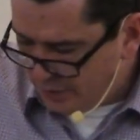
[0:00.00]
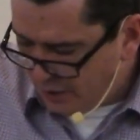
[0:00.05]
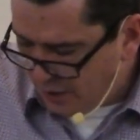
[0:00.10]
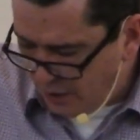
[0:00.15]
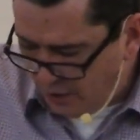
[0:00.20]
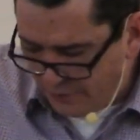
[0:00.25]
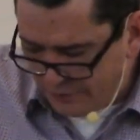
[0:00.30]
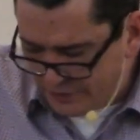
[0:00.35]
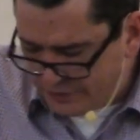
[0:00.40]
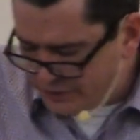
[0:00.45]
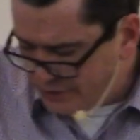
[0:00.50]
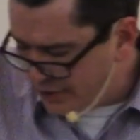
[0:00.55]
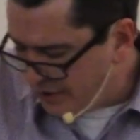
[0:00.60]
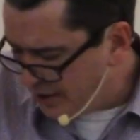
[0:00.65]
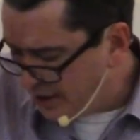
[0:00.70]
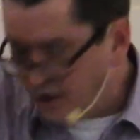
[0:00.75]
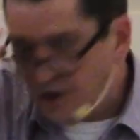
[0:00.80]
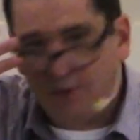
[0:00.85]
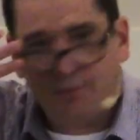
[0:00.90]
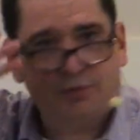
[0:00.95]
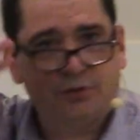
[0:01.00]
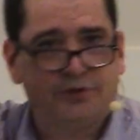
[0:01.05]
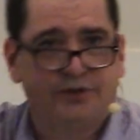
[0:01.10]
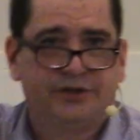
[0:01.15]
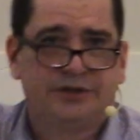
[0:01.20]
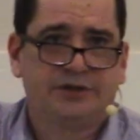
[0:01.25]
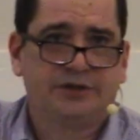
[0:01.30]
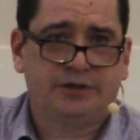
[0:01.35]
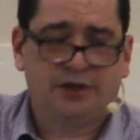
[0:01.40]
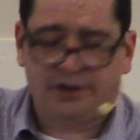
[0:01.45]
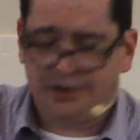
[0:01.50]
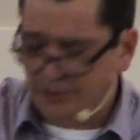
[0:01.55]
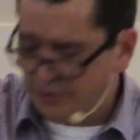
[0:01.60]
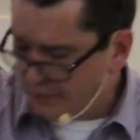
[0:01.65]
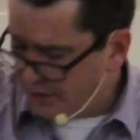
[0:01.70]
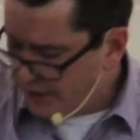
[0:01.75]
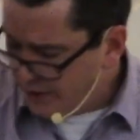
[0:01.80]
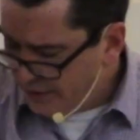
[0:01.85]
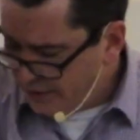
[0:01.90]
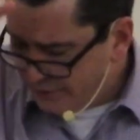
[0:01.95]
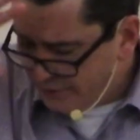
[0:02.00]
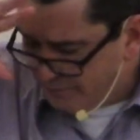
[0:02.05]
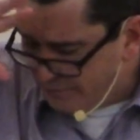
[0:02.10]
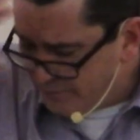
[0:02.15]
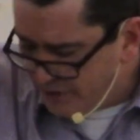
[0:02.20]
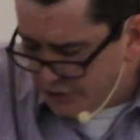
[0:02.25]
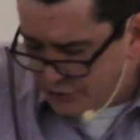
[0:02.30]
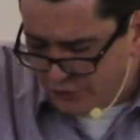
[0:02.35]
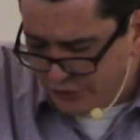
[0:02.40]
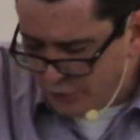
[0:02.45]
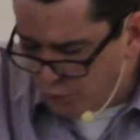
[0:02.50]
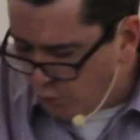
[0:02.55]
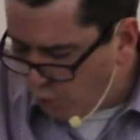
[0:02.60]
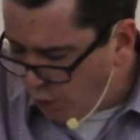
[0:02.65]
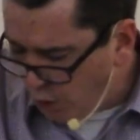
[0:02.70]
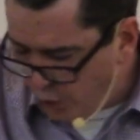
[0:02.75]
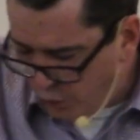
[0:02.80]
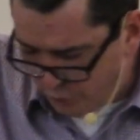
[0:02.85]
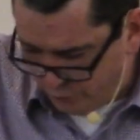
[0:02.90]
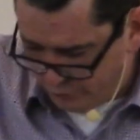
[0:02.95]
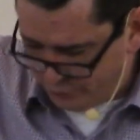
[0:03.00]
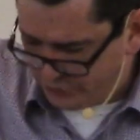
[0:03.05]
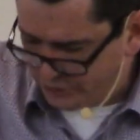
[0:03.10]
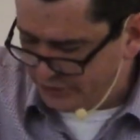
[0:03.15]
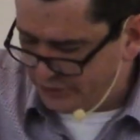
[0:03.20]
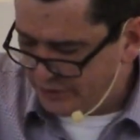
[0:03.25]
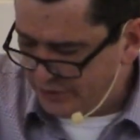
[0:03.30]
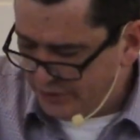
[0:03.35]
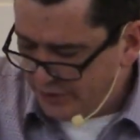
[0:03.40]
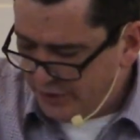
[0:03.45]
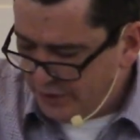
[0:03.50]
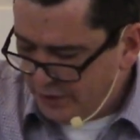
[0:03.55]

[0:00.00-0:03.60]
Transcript: all the terribleness, the, the misery, the woes,